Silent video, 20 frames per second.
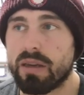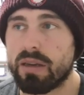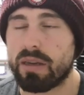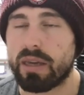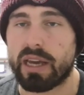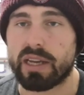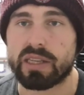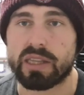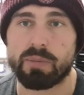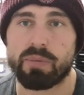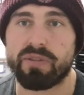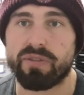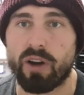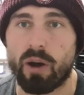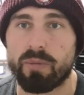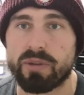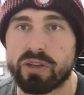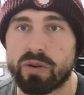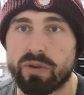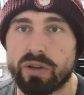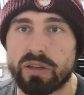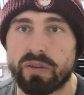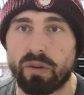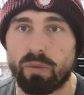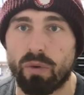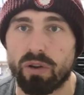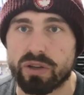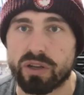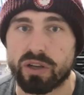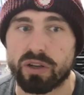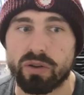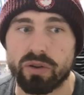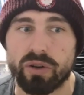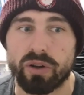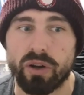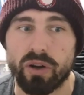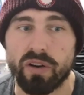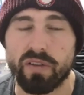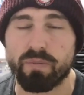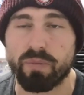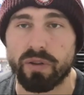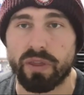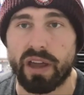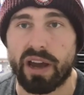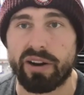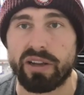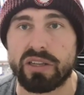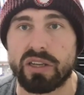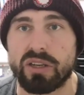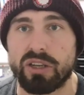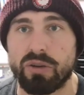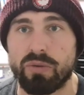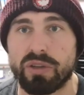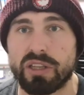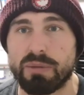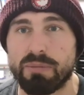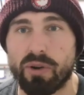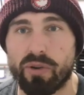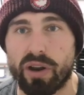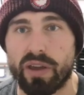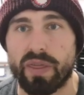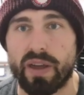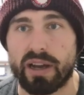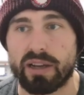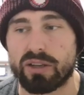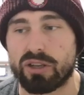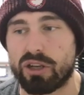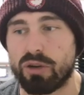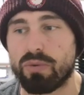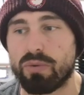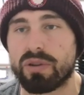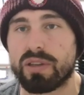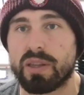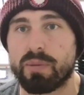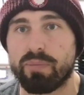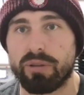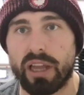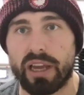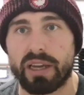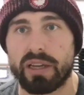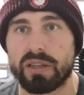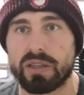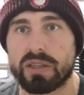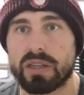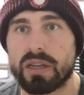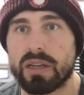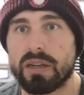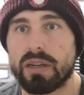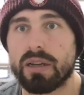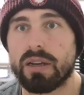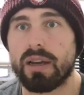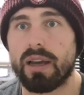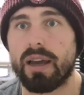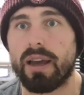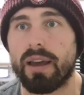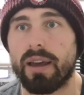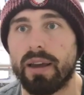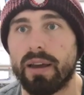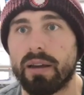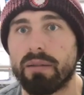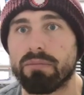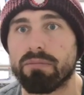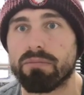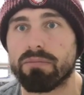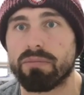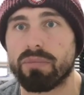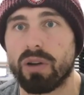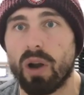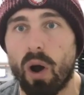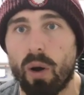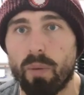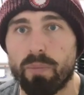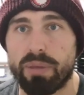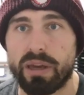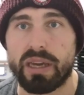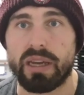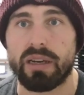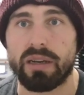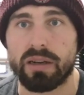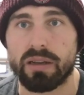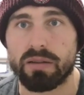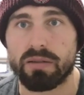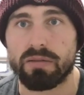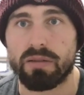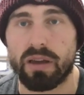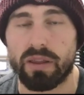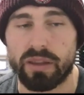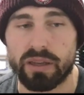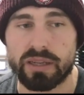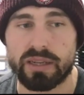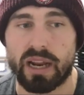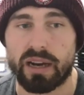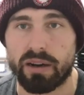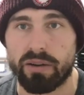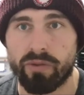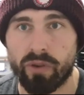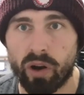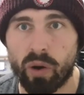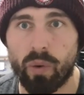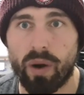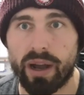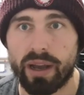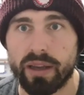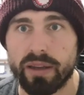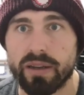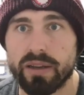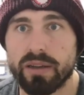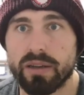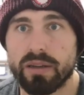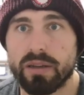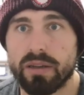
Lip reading: Yes, the performance at Huddersfield wasn't good enough, but that isn't due to Murray. That's due to the players not being at the standard required.